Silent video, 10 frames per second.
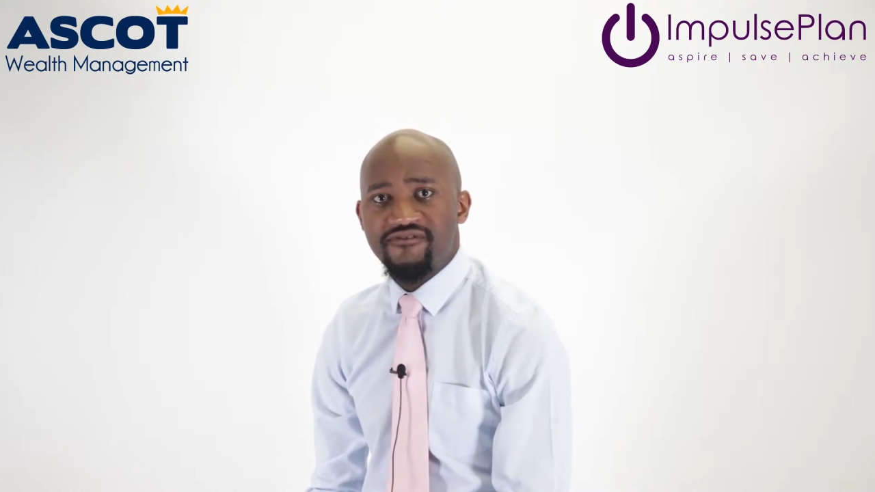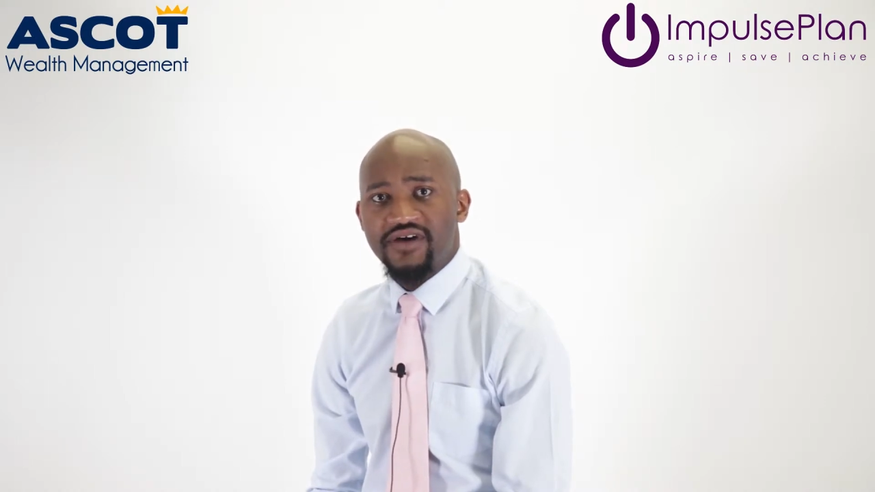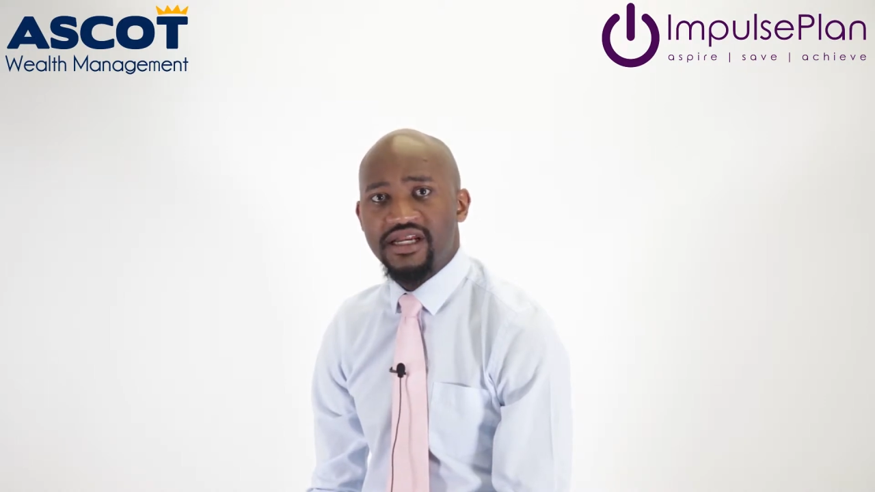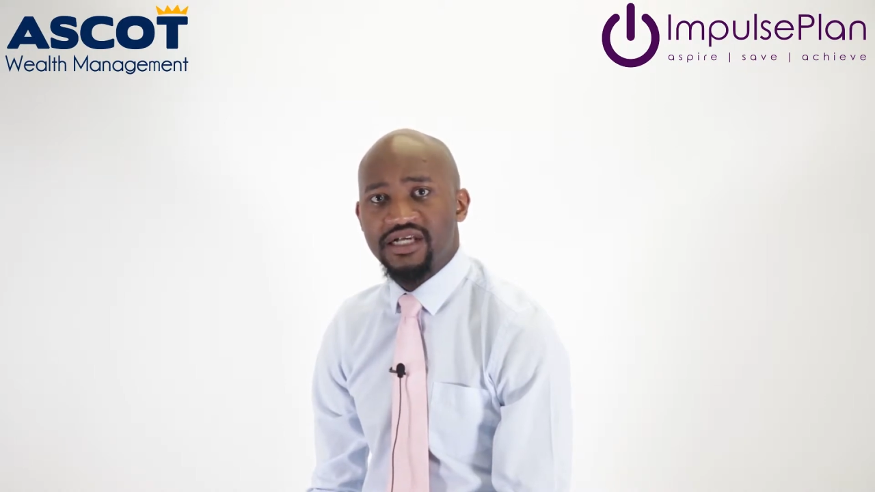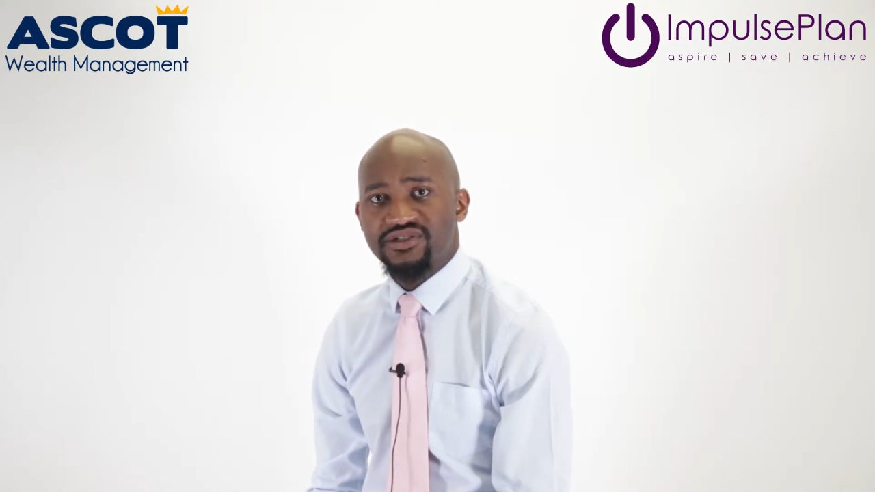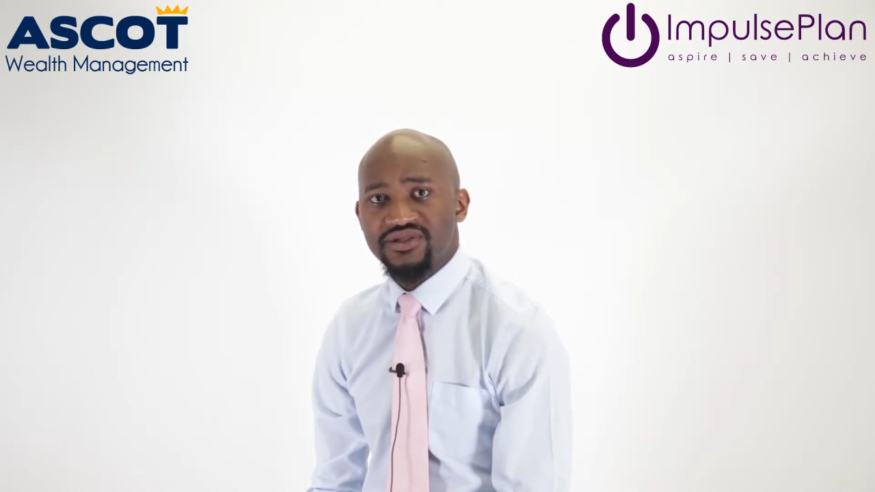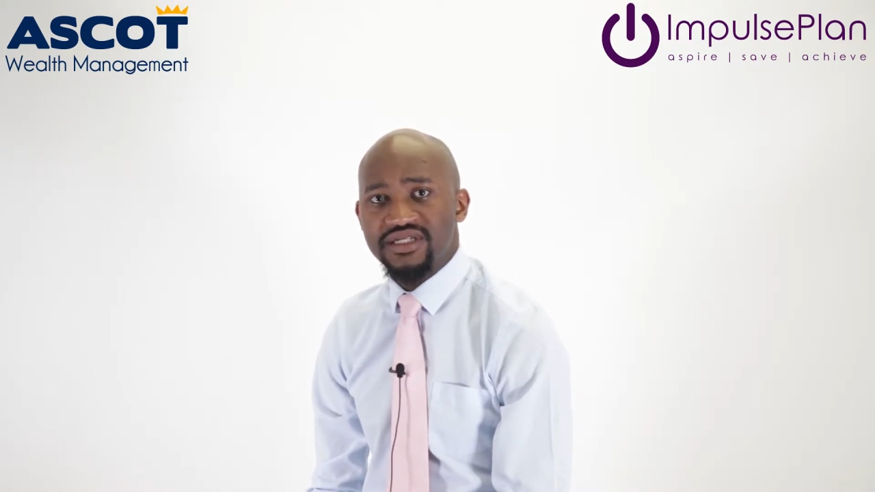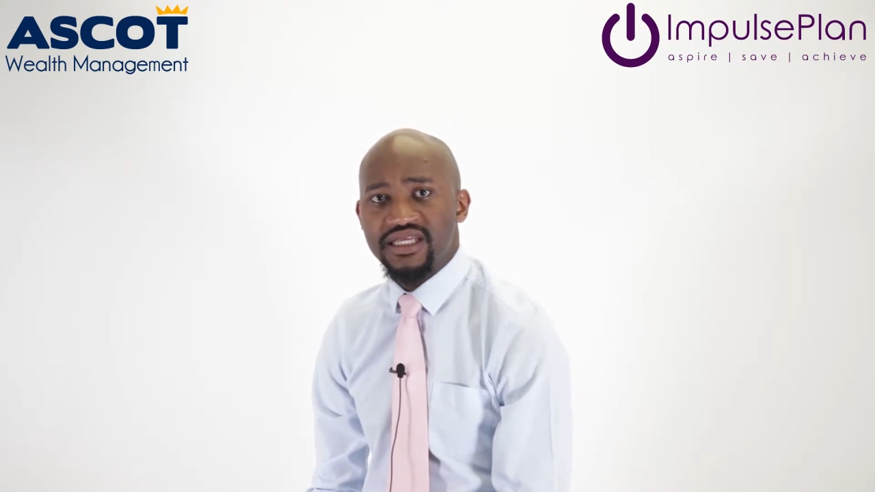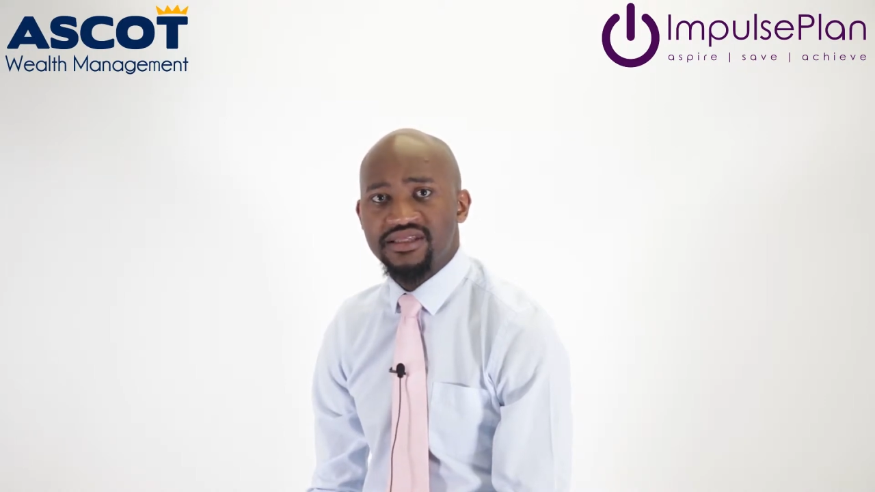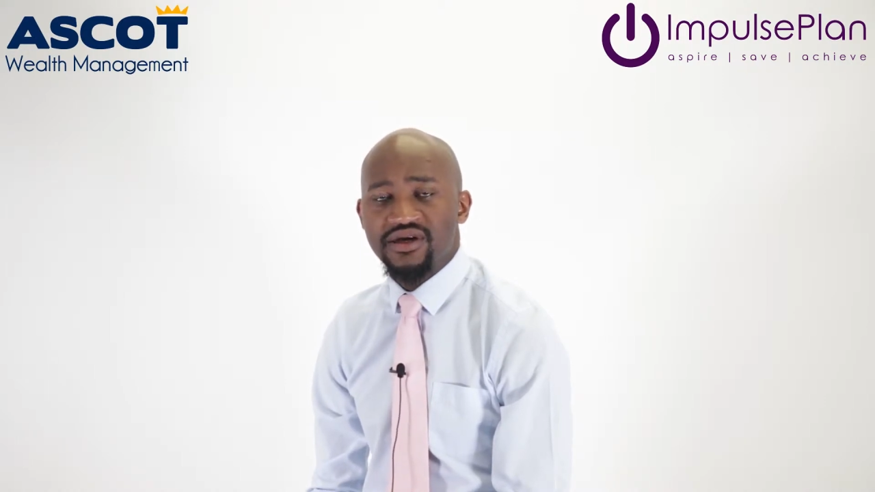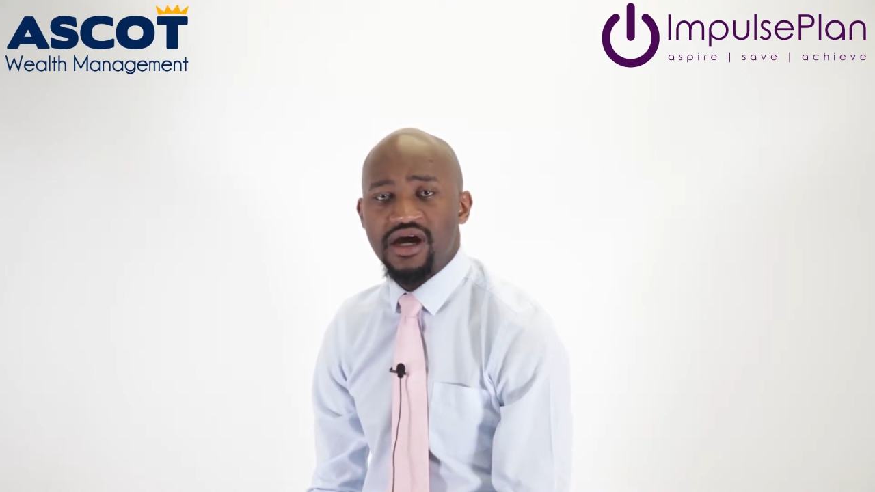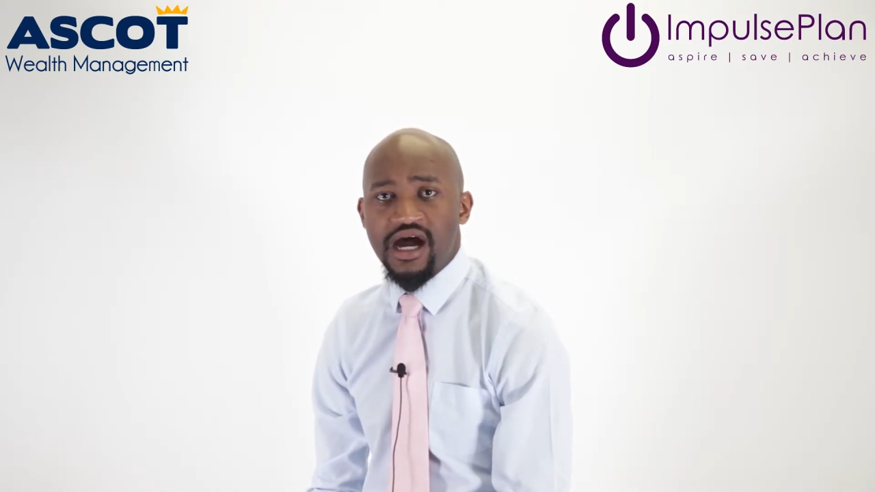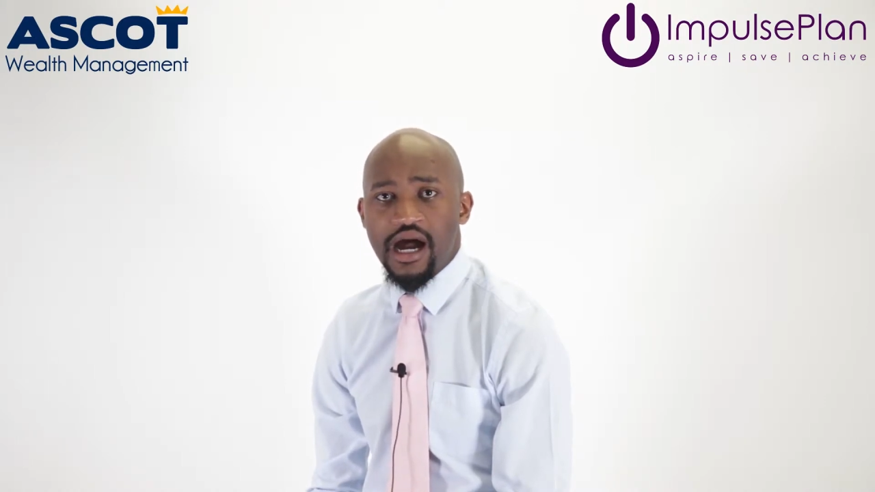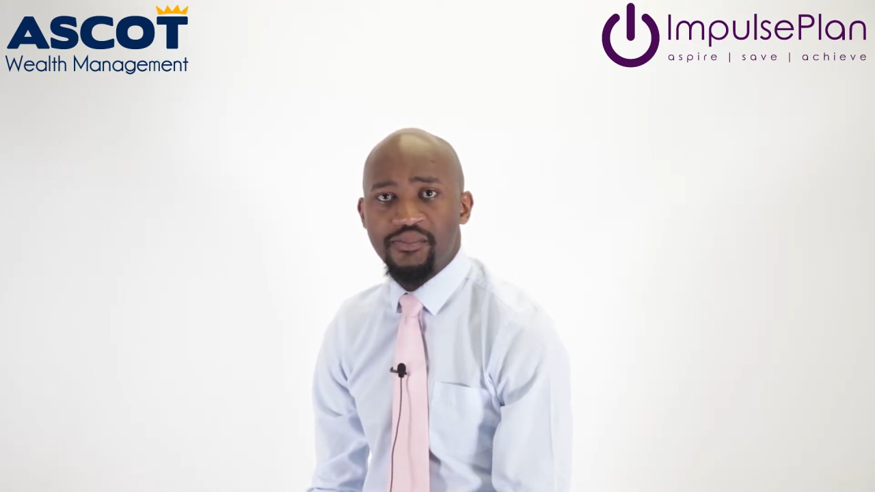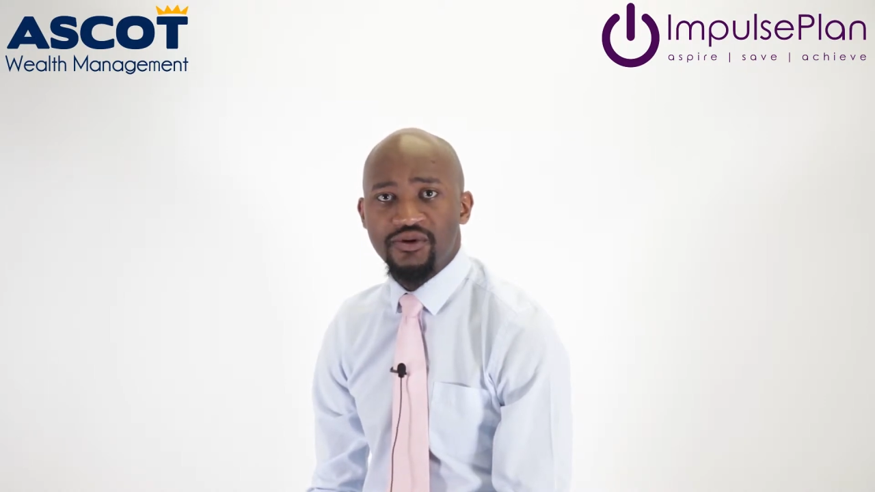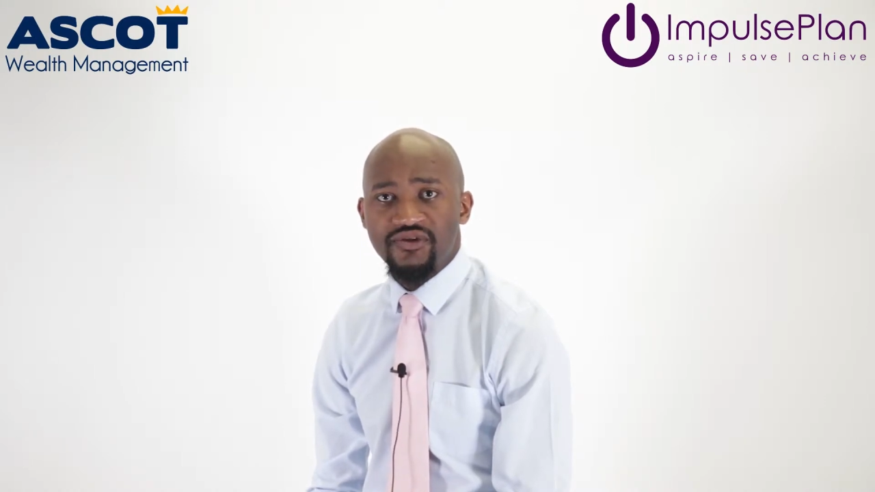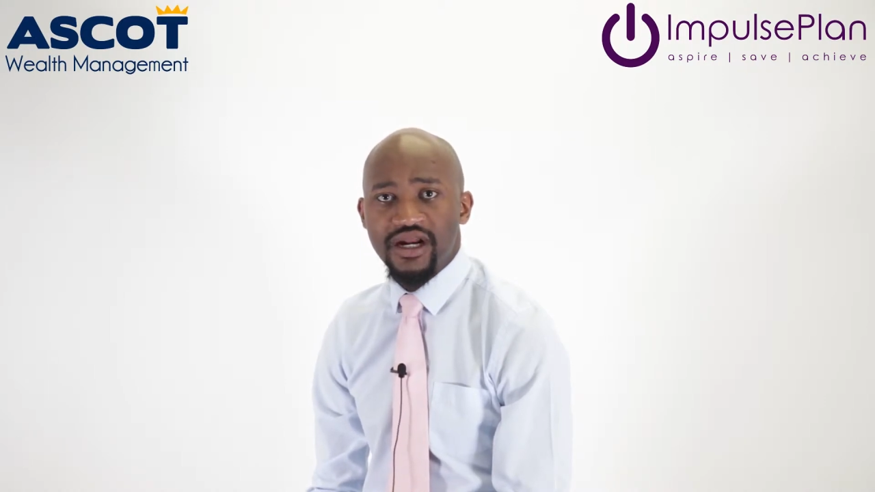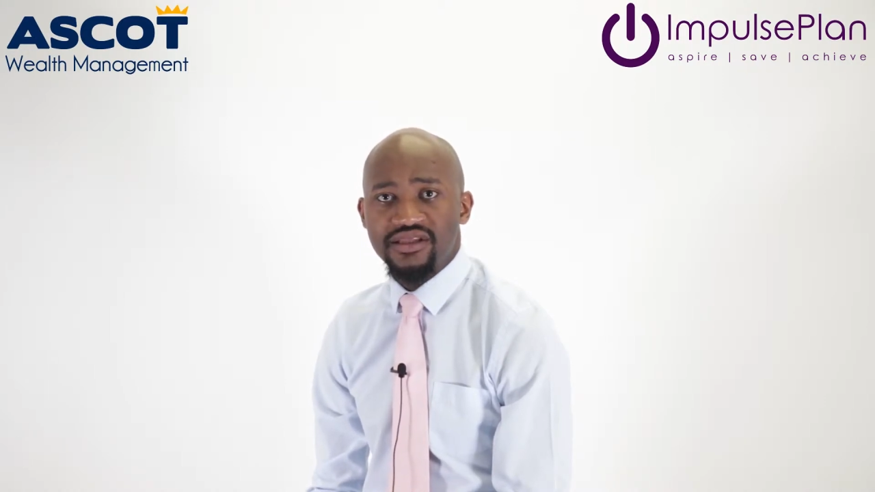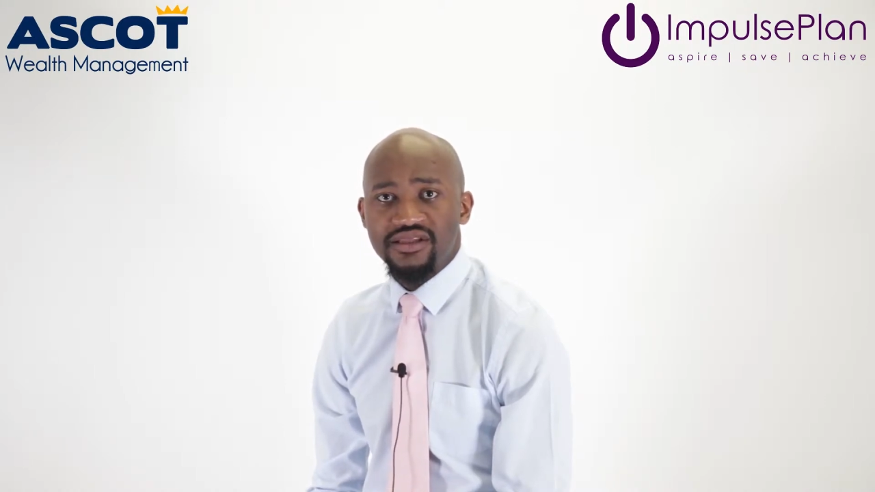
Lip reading: Financials led the upward rally